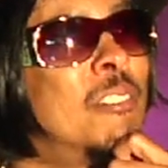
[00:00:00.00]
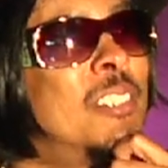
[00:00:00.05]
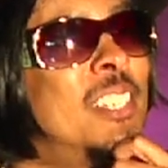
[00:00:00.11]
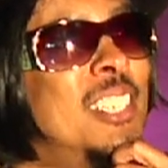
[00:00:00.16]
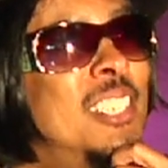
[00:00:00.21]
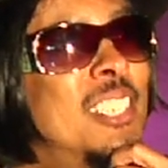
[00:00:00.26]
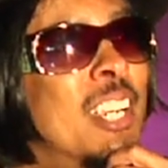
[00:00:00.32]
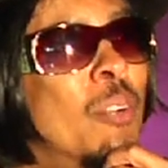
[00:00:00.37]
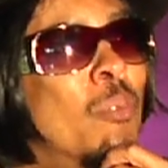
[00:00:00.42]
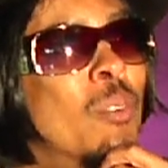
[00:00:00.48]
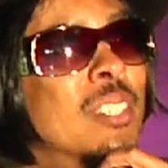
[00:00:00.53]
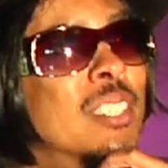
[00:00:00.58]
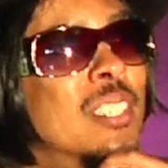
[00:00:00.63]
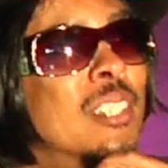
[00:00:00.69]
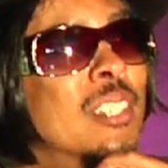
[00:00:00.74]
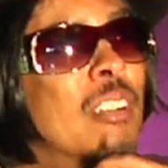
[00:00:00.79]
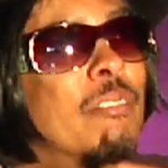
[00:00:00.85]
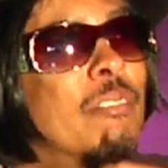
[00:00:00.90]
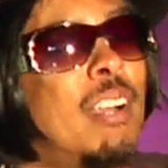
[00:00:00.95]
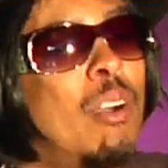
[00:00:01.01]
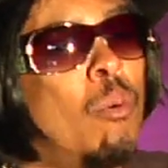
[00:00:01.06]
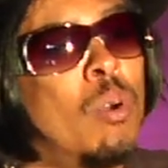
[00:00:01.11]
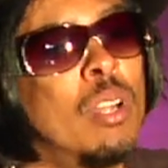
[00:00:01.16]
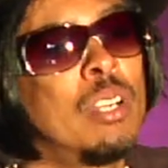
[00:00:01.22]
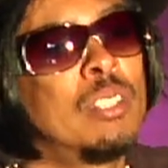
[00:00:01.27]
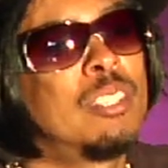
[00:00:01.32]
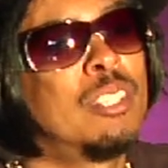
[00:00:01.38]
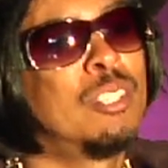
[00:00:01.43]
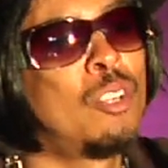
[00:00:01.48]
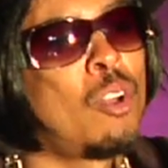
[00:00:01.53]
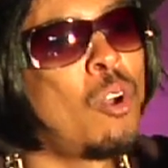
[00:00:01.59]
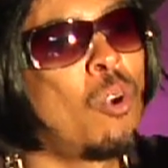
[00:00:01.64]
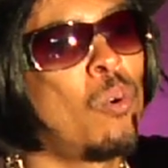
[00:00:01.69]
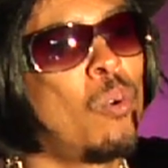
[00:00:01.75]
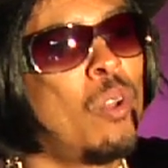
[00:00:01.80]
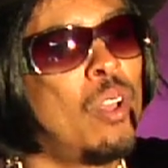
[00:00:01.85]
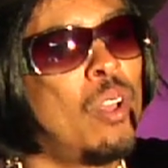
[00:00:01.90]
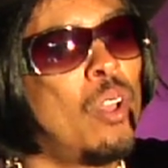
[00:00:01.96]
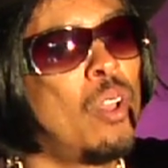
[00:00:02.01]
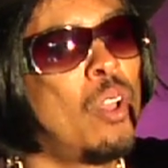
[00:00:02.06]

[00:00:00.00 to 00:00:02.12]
DJing wasn't enough. I wanted to know